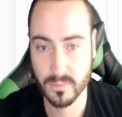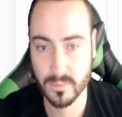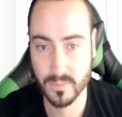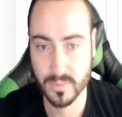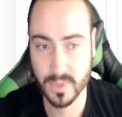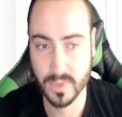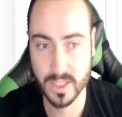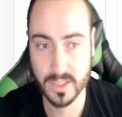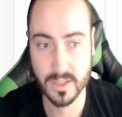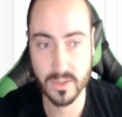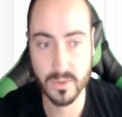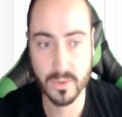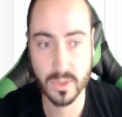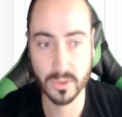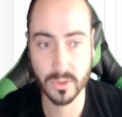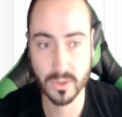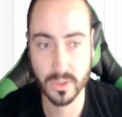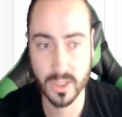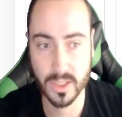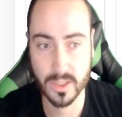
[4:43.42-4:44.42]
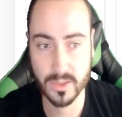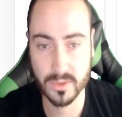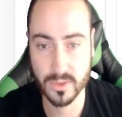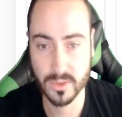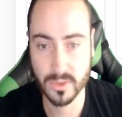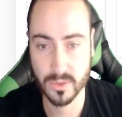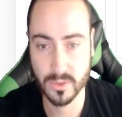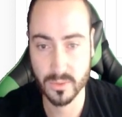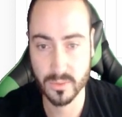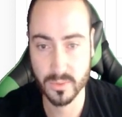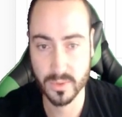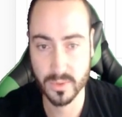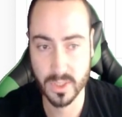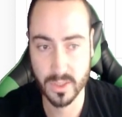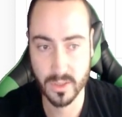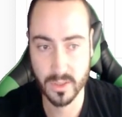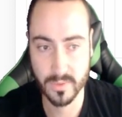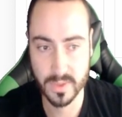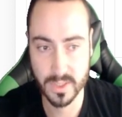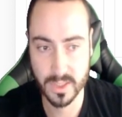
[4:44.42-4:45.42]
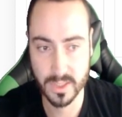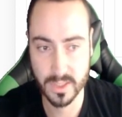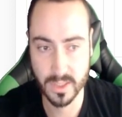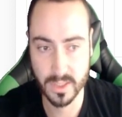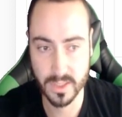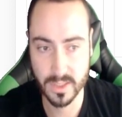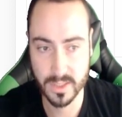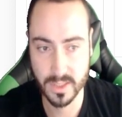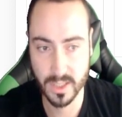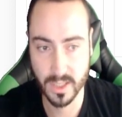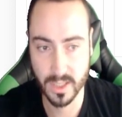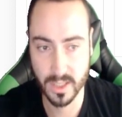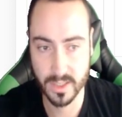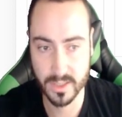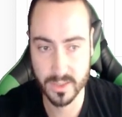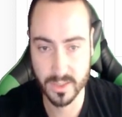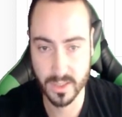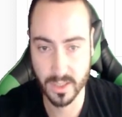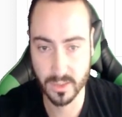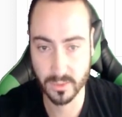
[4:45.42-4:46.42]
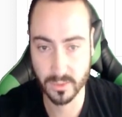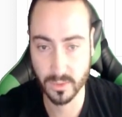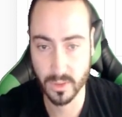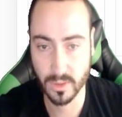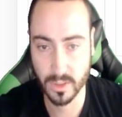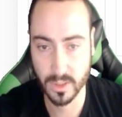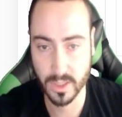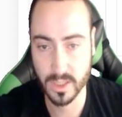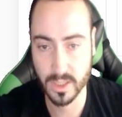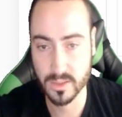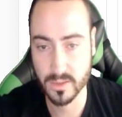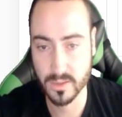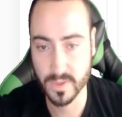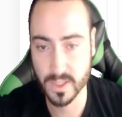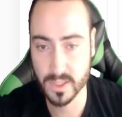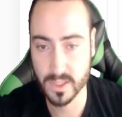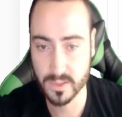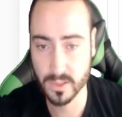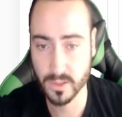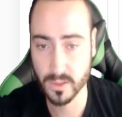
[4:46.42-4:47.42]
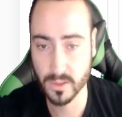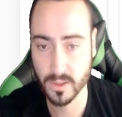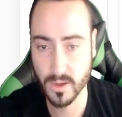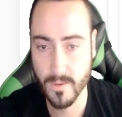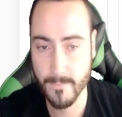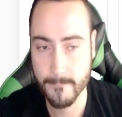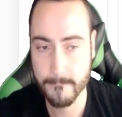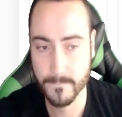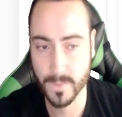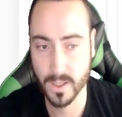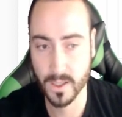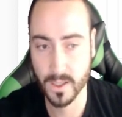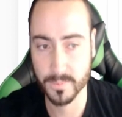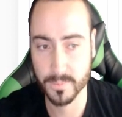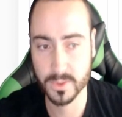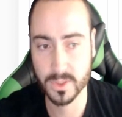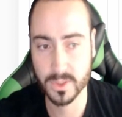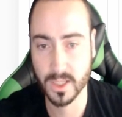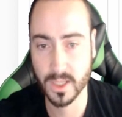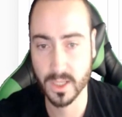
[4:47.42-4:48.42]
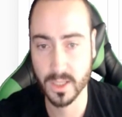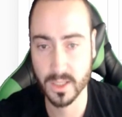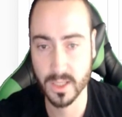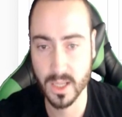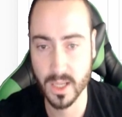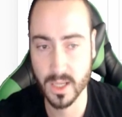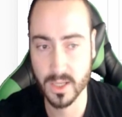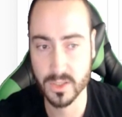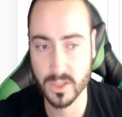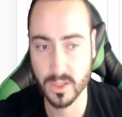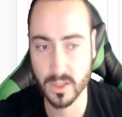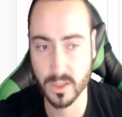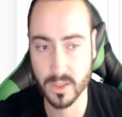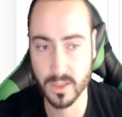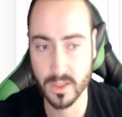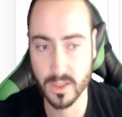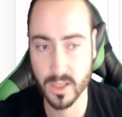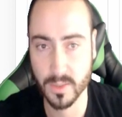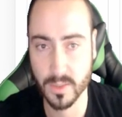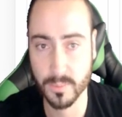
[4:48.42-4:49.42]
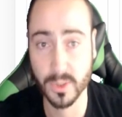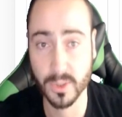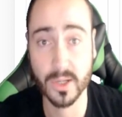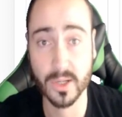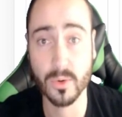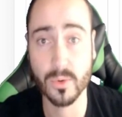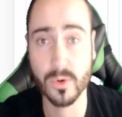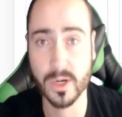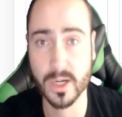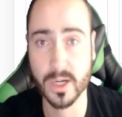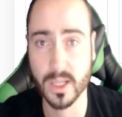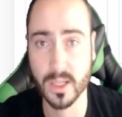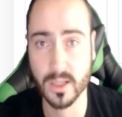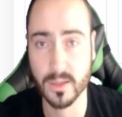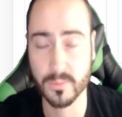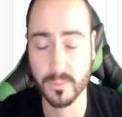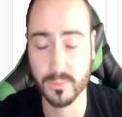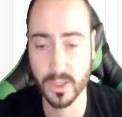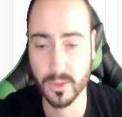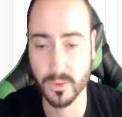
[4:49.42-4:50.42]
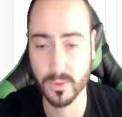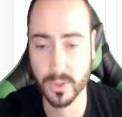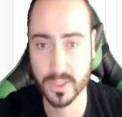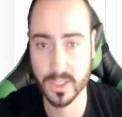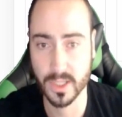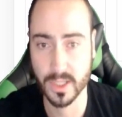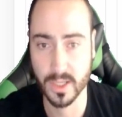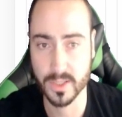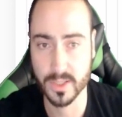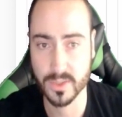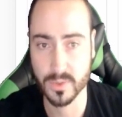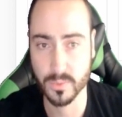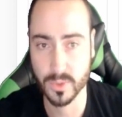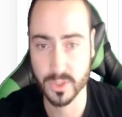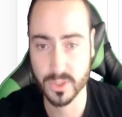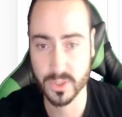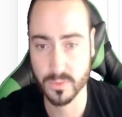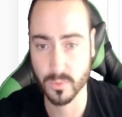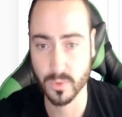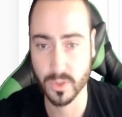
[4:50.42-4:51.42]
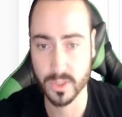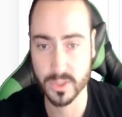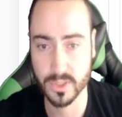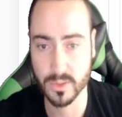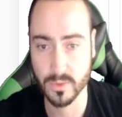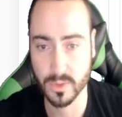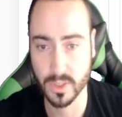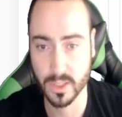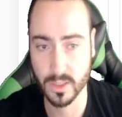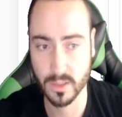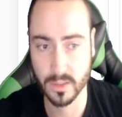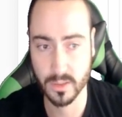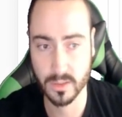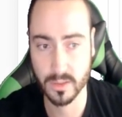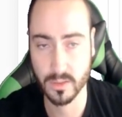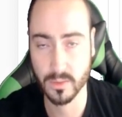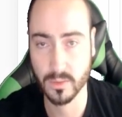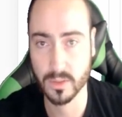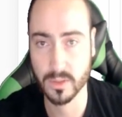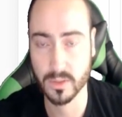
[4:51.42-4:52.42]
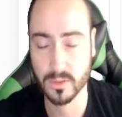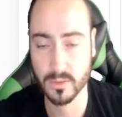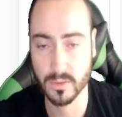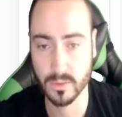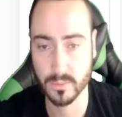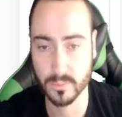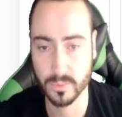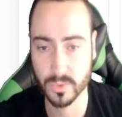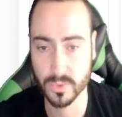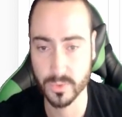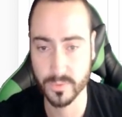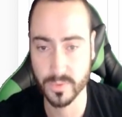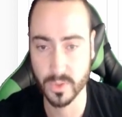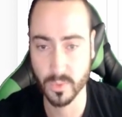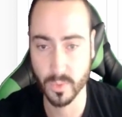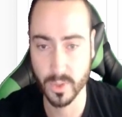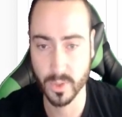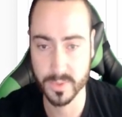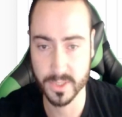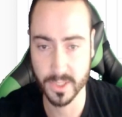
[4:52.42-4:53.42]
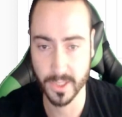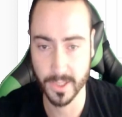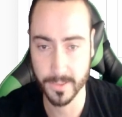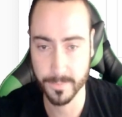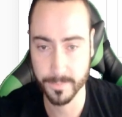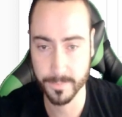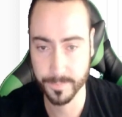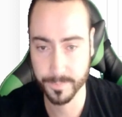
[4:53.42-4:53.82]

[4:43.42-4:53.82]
things that you can look into. You can obviously see the size and how long each of these took, so to kind of gauge on the priority and prioritize which ones you can do to improve your website.